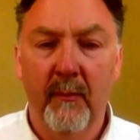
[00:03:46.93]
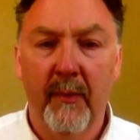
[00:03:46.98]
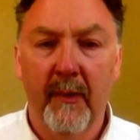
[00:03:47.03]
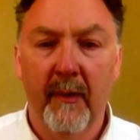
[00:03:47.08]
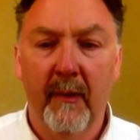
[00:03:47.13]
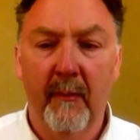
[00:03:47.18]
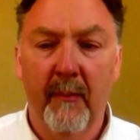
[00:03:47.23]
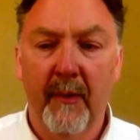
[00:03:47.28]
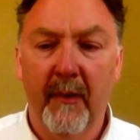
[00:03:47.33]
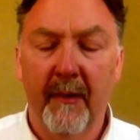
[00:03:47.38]

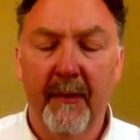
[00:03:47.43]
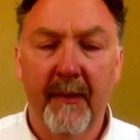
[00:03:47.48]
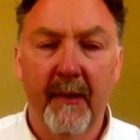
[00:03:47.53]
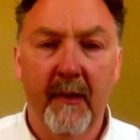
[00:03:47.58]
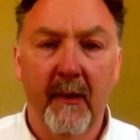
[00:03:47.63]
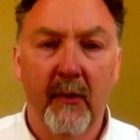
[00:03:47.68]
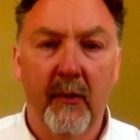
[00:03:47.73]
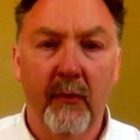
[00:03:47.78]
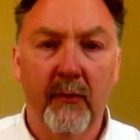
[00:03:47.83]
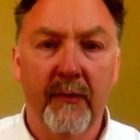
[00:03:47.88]
But but I
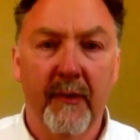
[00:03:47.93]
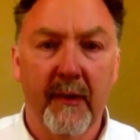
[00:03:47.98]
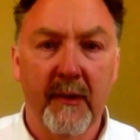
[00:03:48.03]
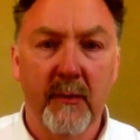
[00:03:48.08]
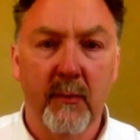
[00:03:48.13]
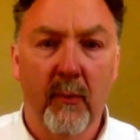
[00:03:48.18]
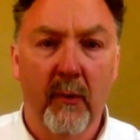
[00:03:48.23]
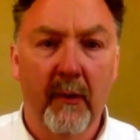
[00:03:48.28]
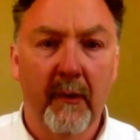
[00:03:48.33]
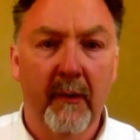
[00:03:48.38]
think a good
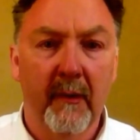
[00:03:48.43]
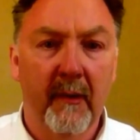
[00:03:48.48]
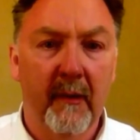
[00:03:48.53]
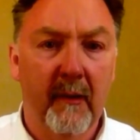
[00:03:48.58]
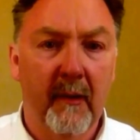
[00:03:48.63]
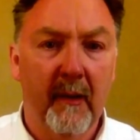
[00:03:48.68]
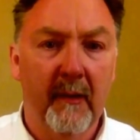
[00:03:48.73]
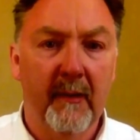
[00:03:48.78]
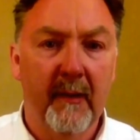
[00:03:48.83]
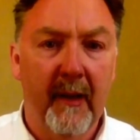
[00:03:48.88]
day's work, and he
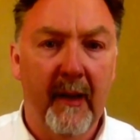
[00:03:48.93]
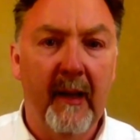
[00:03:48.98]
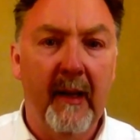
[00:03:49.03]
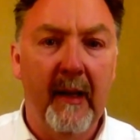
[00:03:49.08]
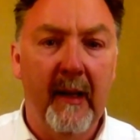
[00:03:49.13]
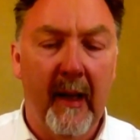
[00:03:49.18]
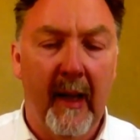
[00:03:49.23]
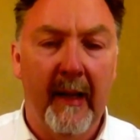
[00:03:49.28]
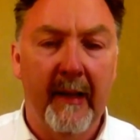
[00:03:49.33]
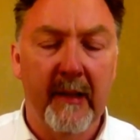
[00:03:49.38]
and
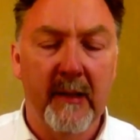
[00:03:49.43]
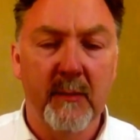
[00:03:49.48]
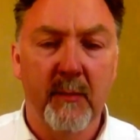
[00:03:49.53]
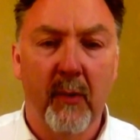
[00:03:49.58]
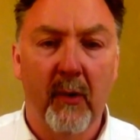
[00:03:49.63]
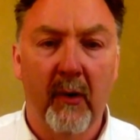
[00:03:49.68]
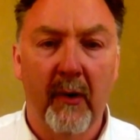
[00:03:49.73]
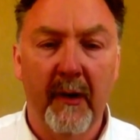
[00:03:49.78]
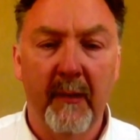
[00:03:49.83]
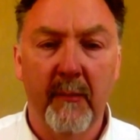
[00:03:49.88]
he and his
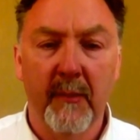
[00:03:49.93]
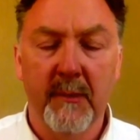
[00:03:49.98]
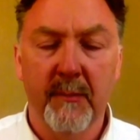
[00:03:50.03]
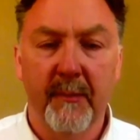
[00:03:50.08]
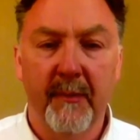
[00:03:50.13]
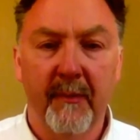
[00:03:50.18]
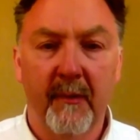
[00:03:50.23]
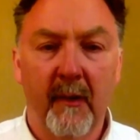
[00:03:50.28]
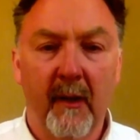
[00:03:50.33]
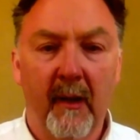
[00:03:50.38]
party must
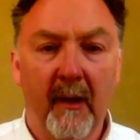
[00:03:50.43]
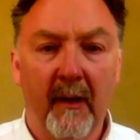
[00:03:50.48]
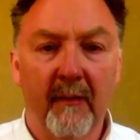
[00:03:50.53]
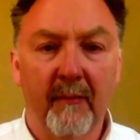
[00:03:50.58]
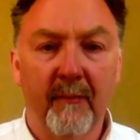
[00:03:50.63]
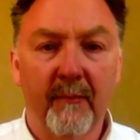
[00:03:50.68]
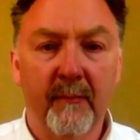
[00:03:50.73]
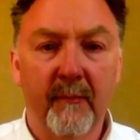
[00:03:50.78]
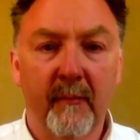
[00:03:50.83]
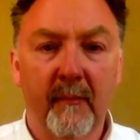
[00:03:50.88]
be
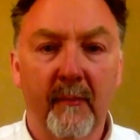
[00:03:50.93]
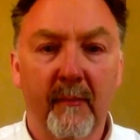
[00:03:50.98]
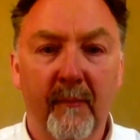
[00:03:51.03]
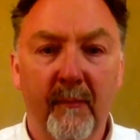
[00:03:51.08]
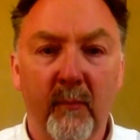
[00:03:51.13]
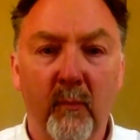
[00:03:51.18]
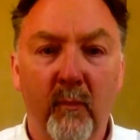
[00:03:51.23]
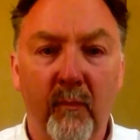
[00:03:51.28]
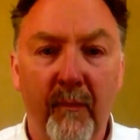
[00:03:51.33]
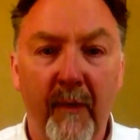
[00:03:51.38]
uh,
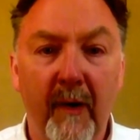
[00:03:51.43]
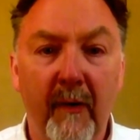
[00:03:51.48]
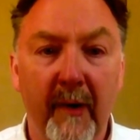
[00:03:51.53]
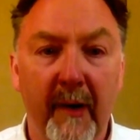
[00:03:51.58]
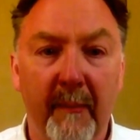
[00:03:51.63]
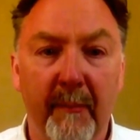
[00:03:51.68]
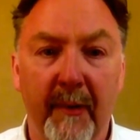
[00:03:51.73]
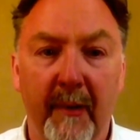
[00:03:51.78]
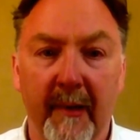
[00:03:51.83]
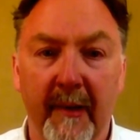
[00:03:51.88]

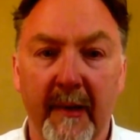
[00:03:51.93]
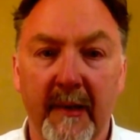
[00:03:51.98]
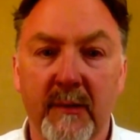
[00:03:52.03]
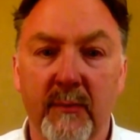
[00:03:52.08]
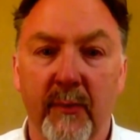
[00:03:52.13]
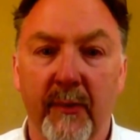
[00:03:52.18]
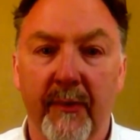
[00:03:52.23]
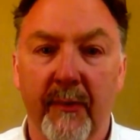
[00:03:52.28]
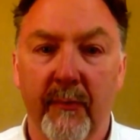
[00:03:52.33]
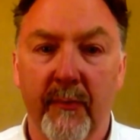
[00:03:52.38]
very
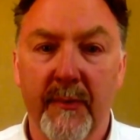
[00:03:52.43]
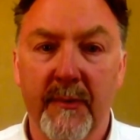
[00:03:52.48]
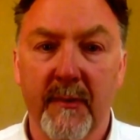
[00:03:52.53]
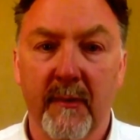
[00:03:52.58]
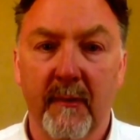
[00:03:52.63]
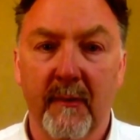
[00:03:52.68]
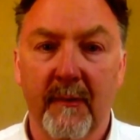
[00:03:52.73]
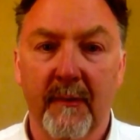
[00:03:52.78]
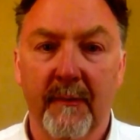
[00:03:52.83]
pleased with the result.